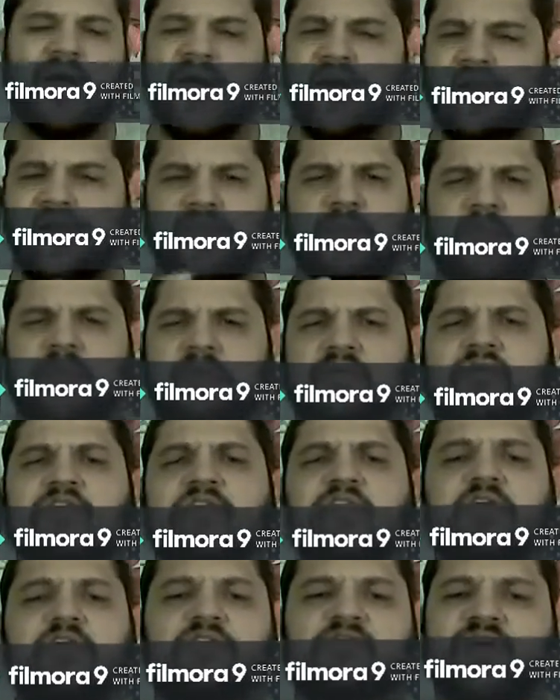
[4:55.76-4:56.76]
able to
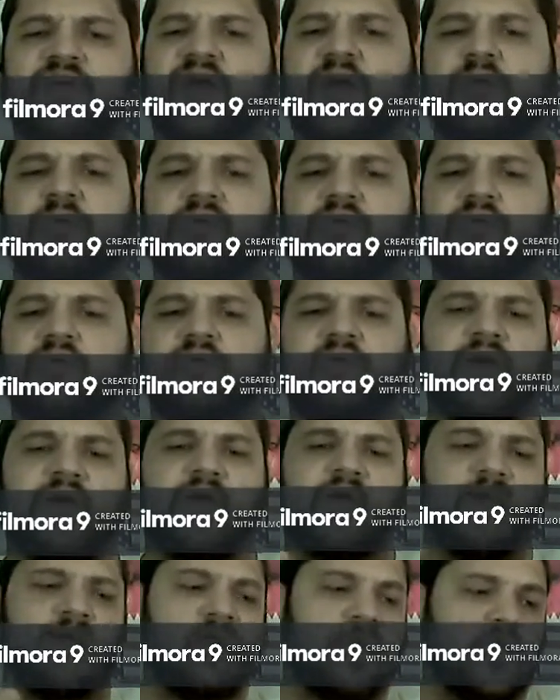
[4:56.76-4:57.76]
video chat with you and
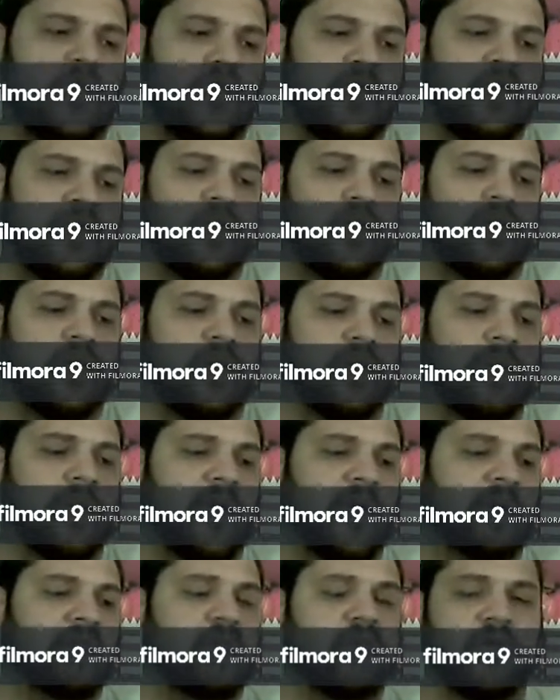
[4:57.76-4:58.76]
kind of
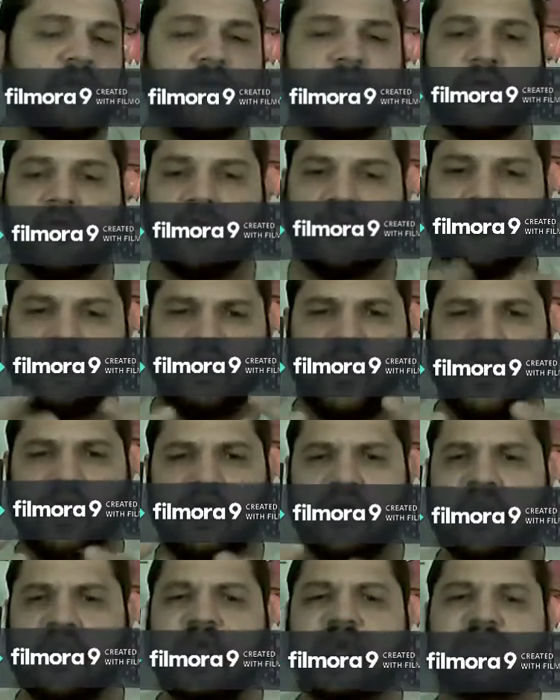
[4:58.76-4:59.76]
have a
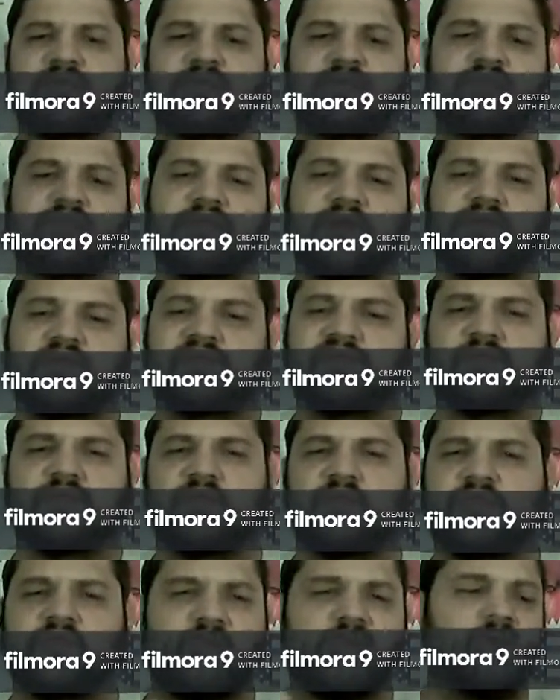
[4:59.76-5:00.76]
mock class session
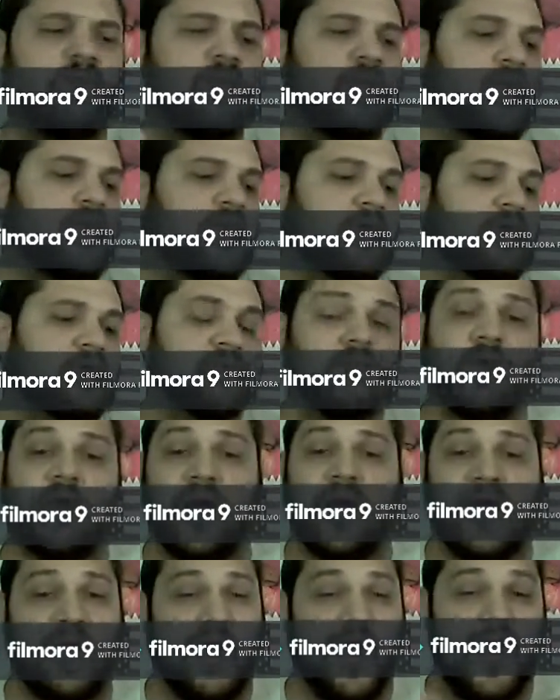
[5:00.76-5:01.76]
with you. So
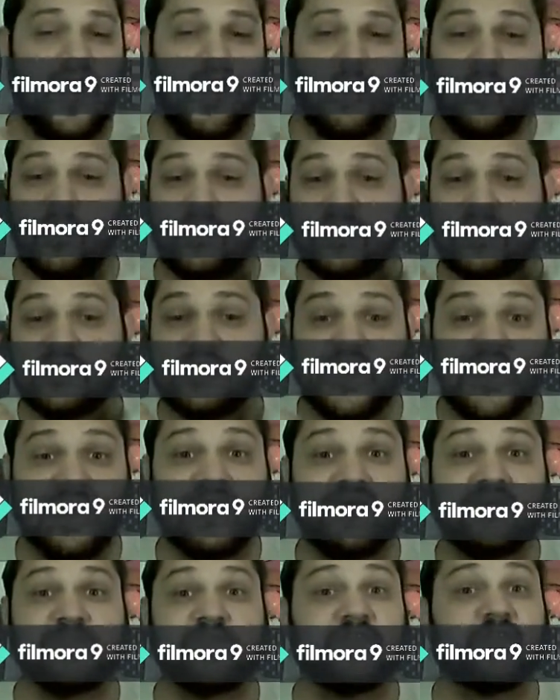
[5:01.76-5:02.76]
I would
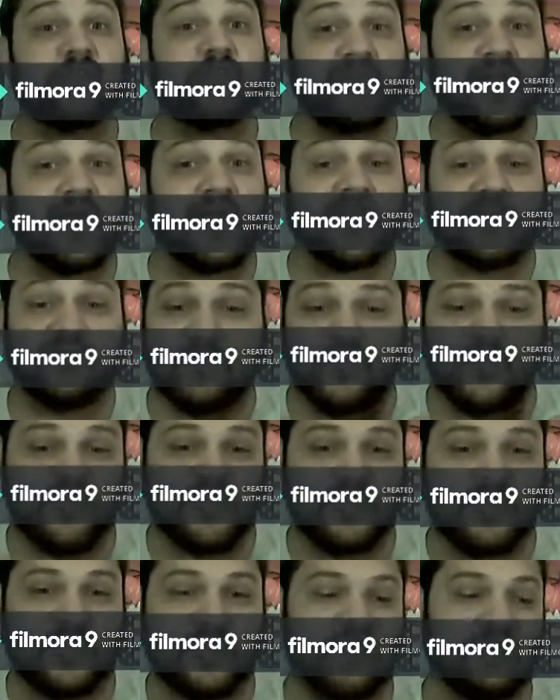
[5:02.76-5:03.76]
love to do that if you
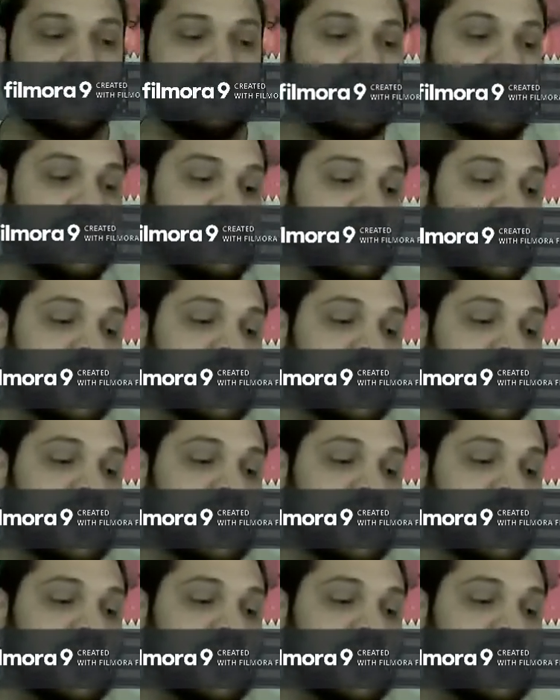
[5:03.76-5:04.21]
need